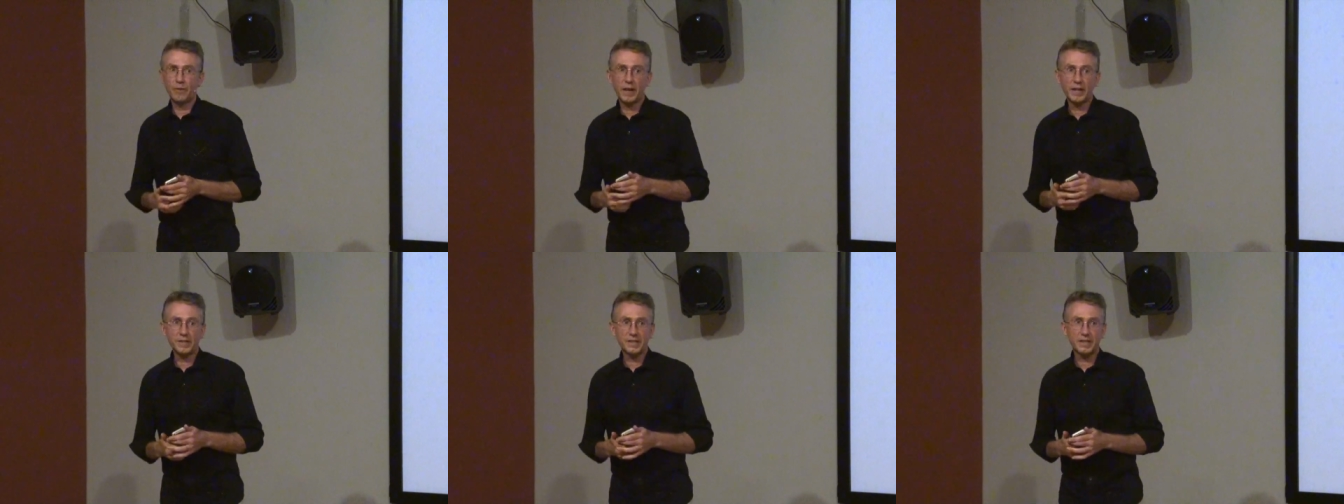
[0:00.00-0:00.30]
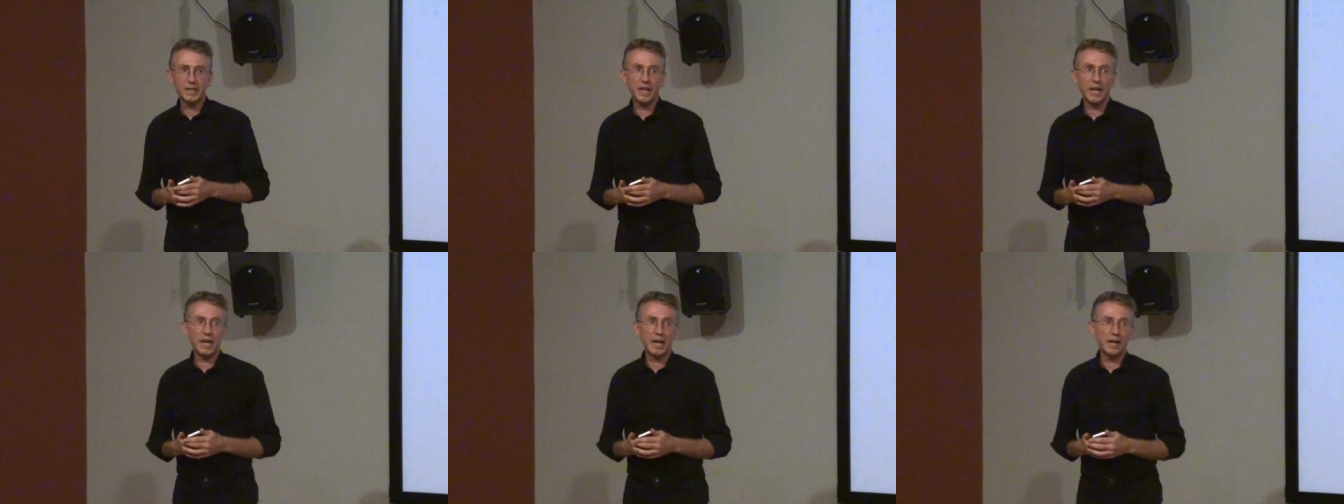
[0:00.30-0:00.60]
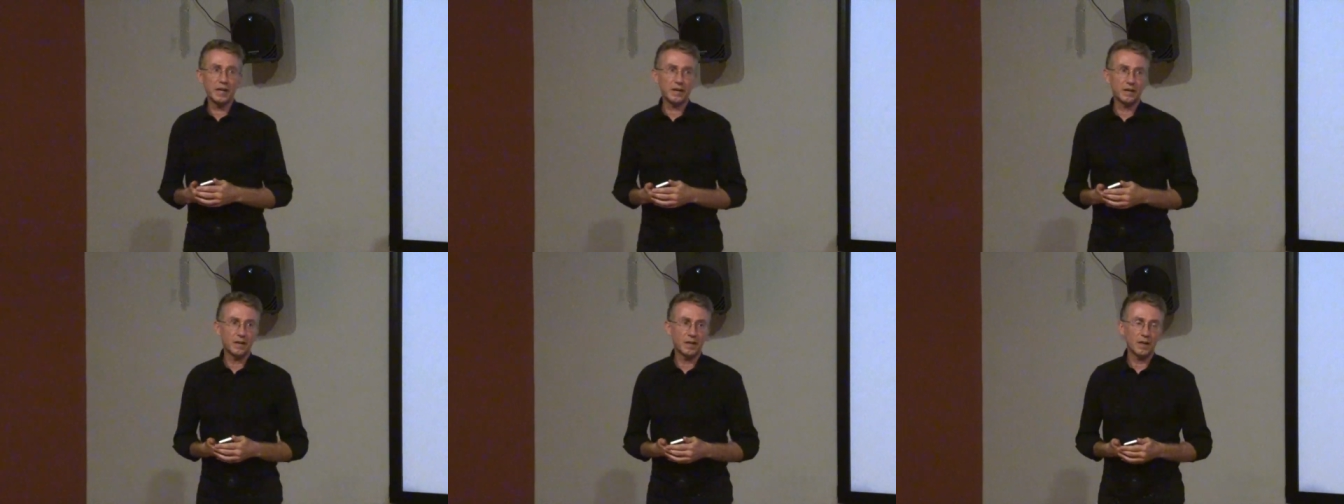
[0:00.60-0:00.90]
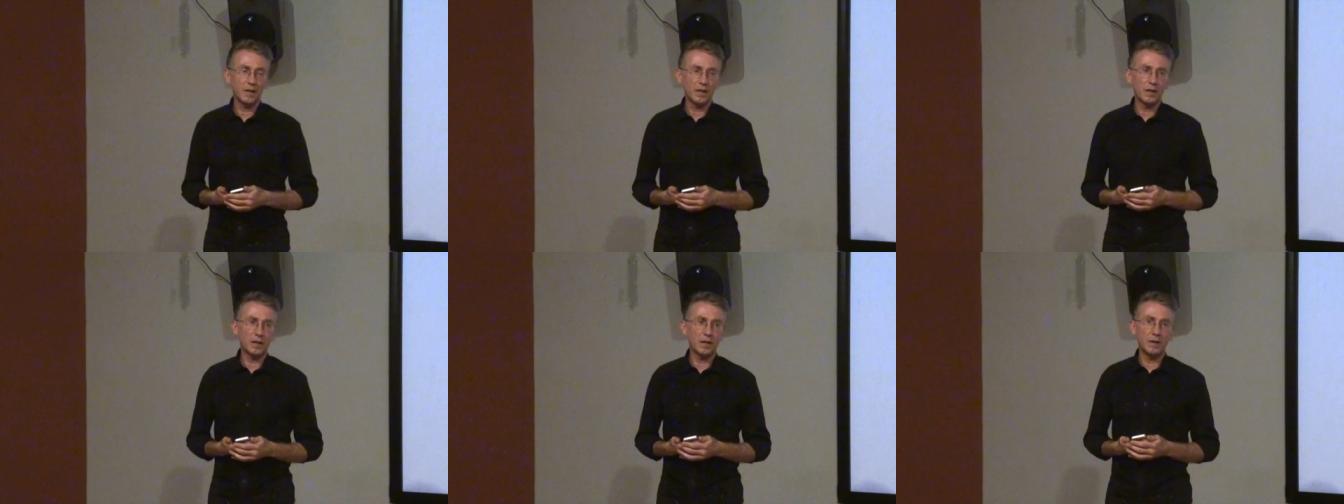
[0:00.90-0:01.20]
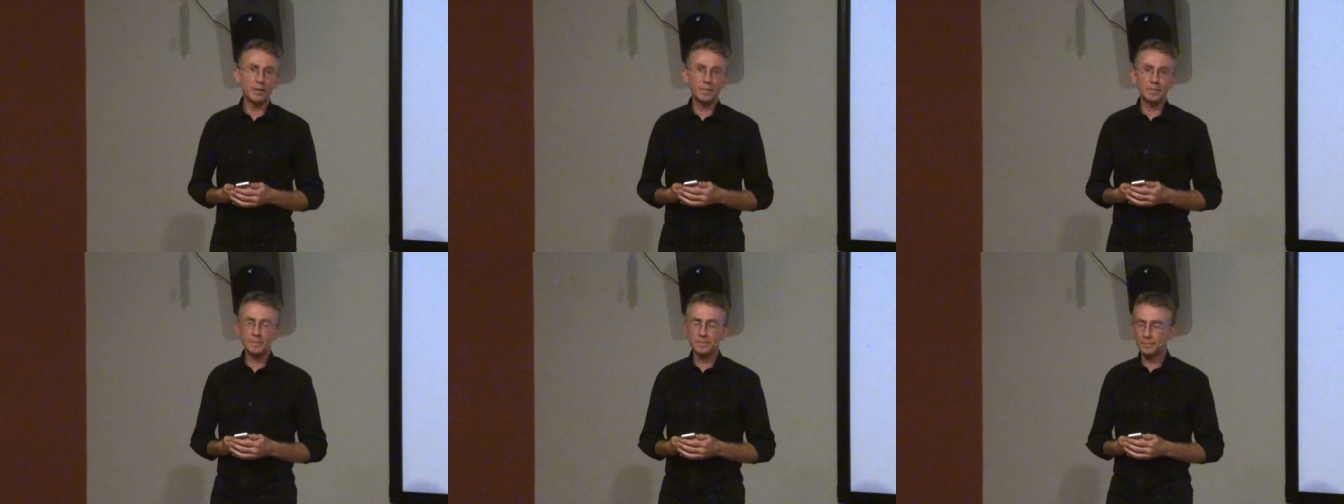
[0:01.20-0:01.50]
if I say
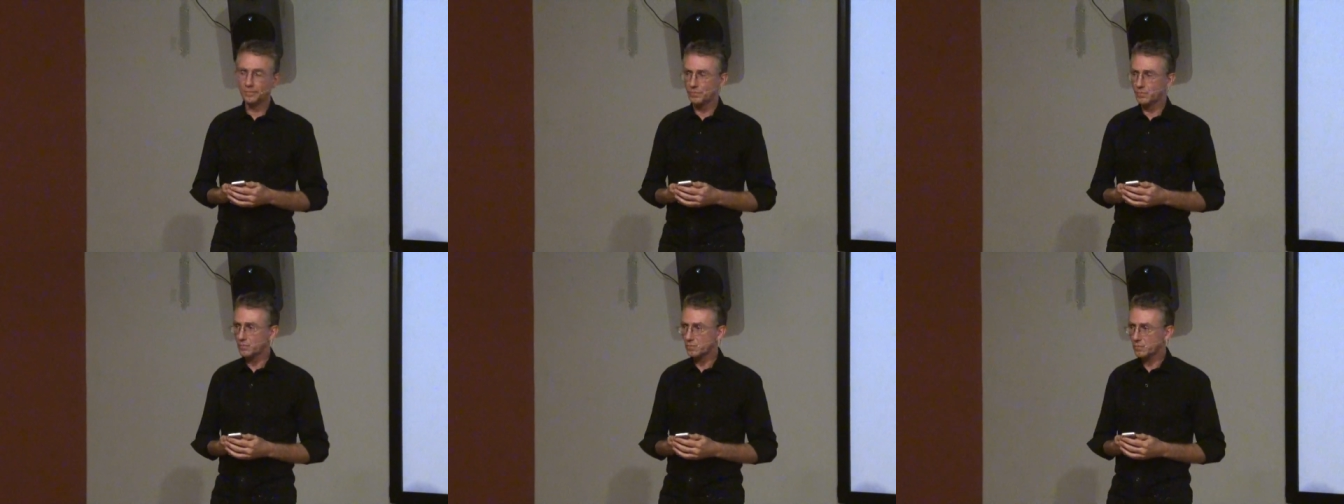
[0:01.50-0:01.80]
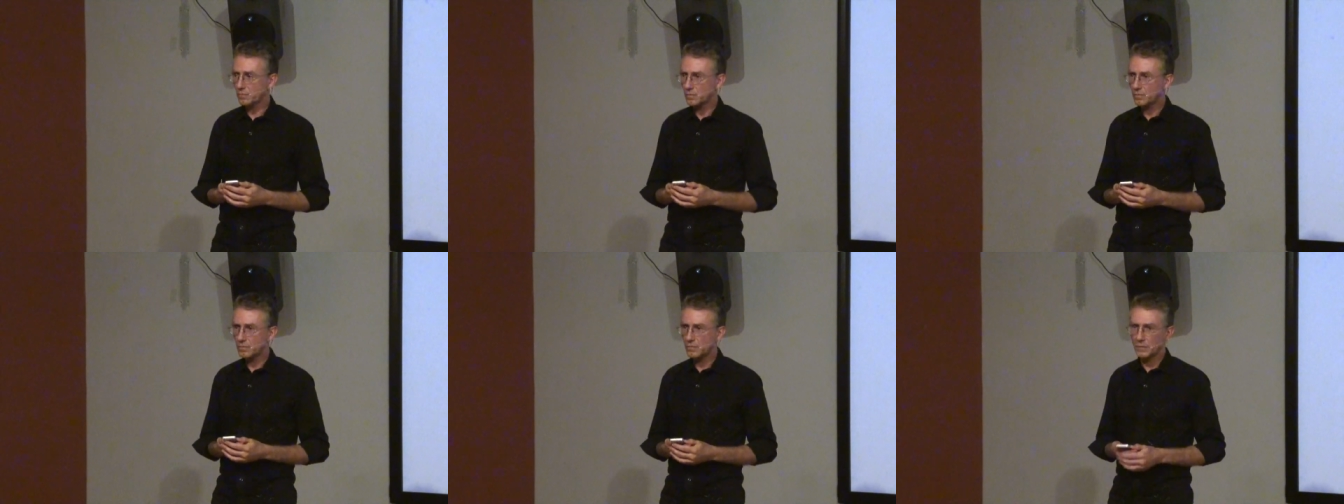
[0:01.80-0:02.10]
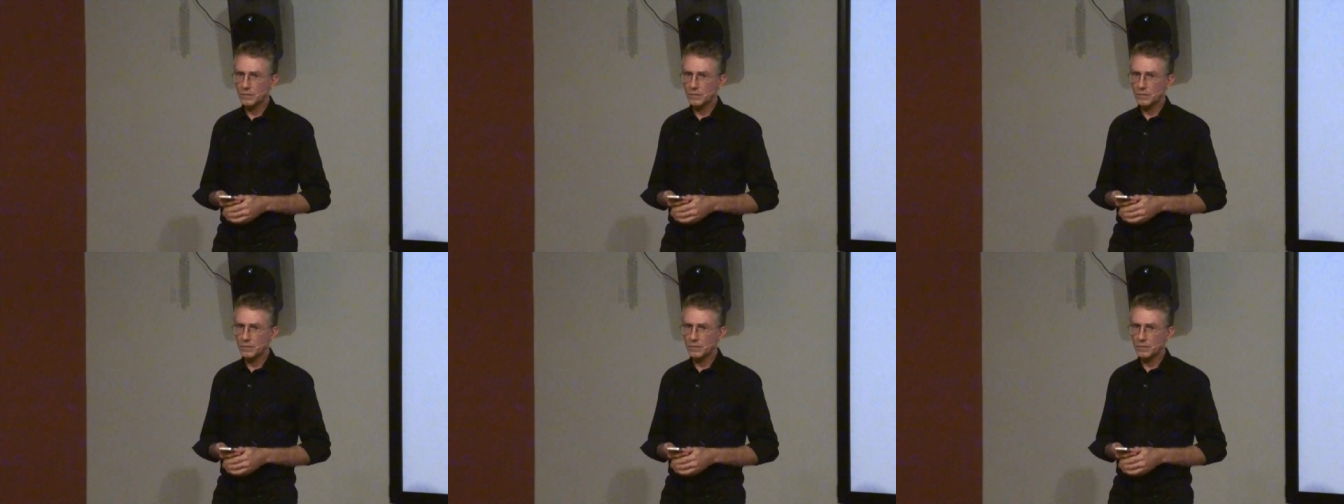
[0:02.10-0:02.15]
um,